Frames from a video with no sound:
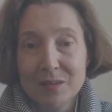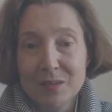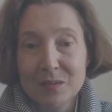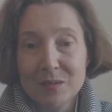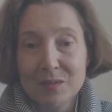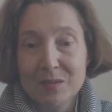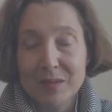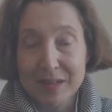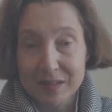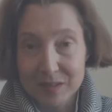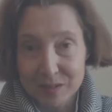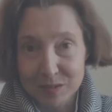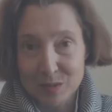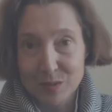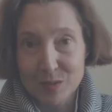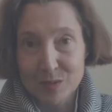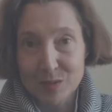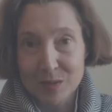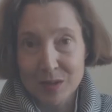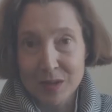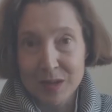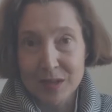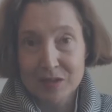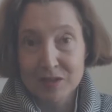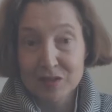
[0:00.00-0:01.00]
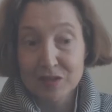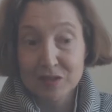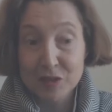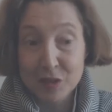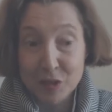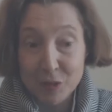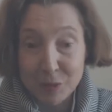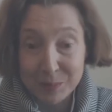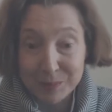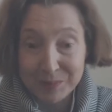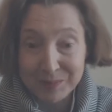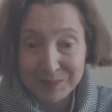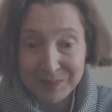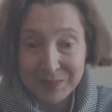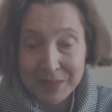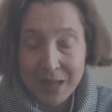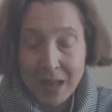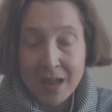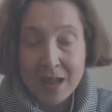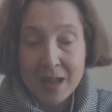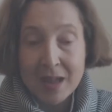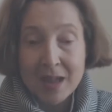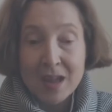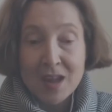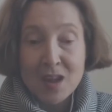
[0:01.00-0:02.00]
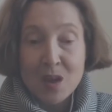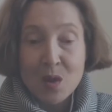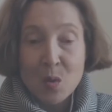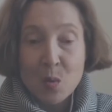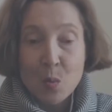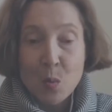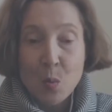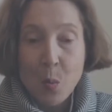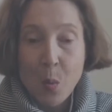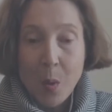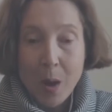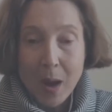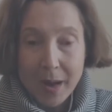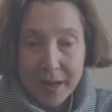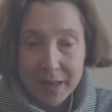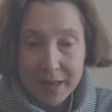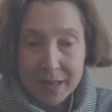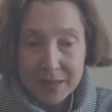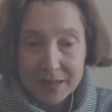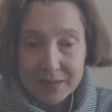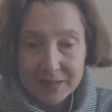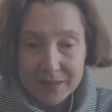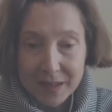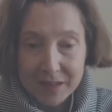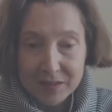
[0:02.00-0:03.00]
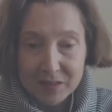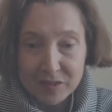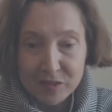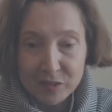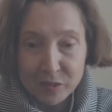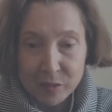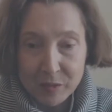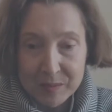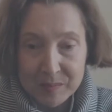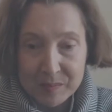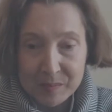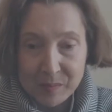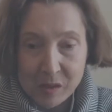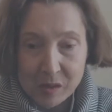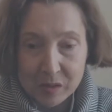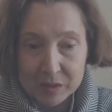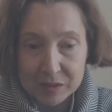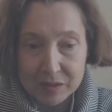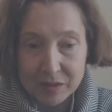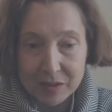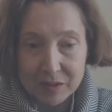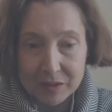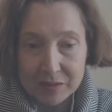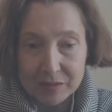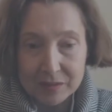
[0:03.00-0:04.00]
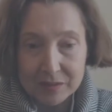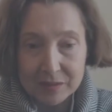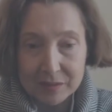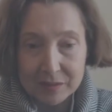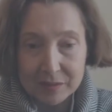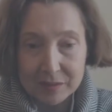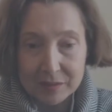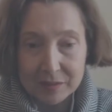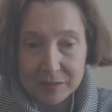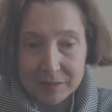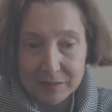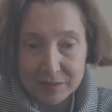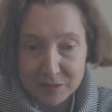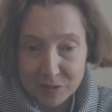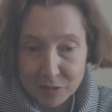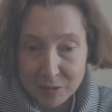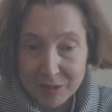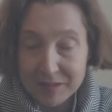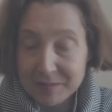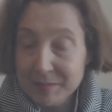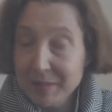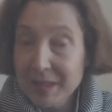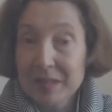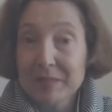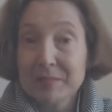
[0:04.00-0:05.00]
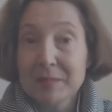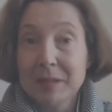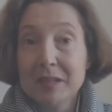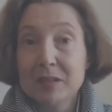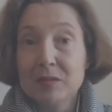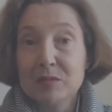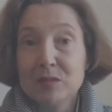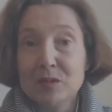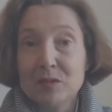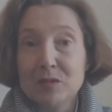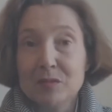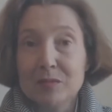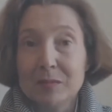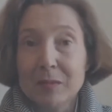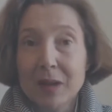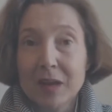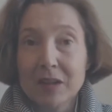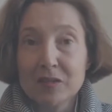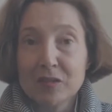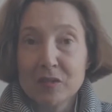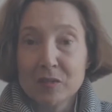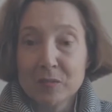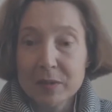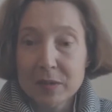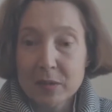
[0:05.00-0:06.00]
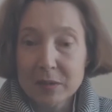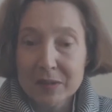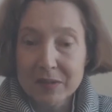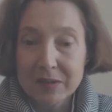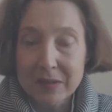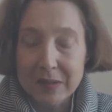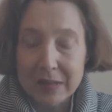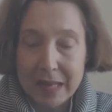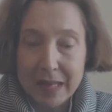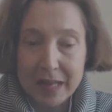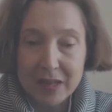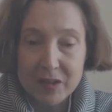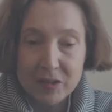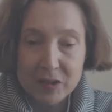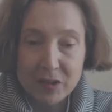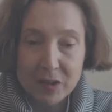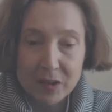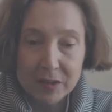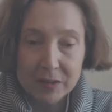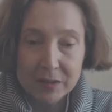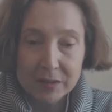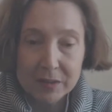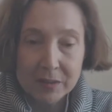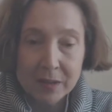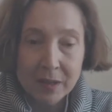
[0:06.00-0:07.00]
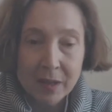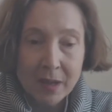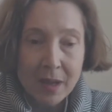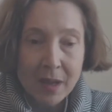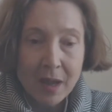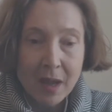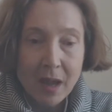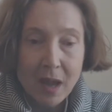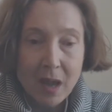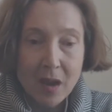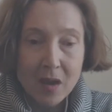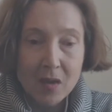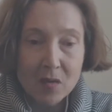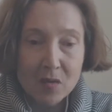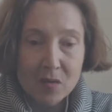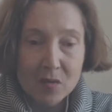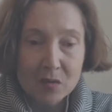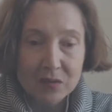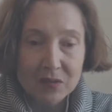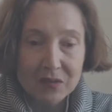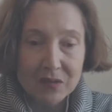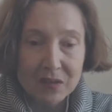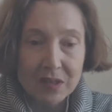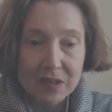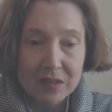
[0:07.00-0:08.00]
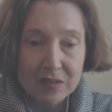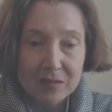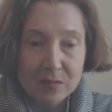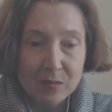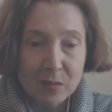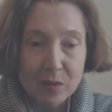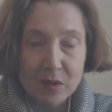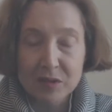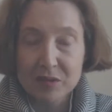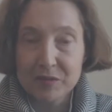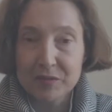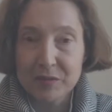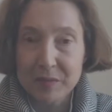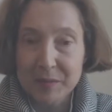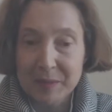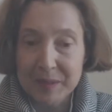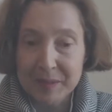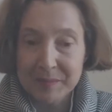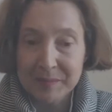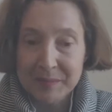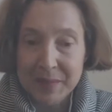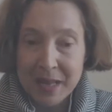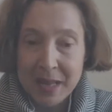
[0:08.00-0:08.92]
rental. So, why is that so important? So let me explain to you, as a real estate agent, how things works for me.